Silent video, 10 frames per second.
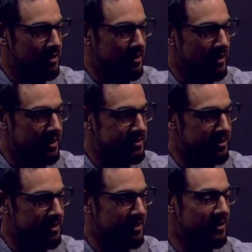liked
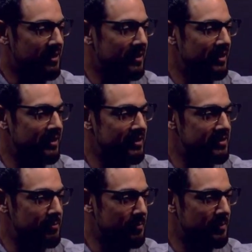
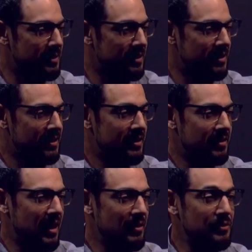elitism.
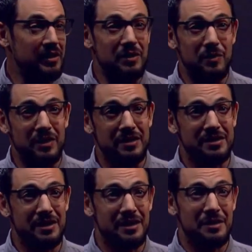I don't think he really
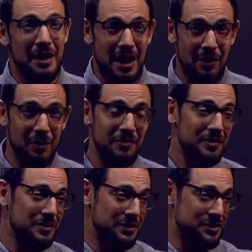did.
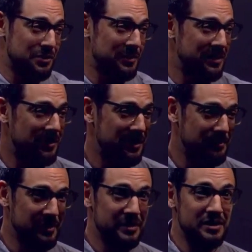However, this could be an
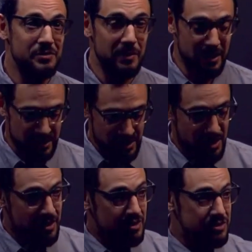argument that's made.
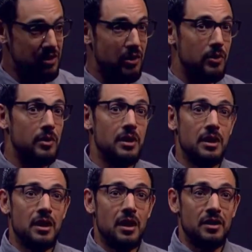So,
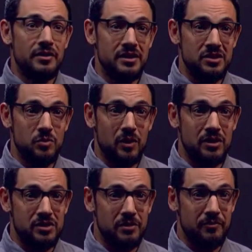this is where
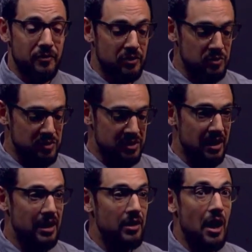some folks will
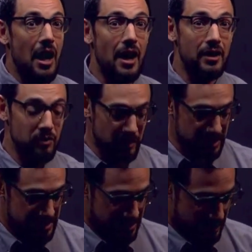say, I don't want to see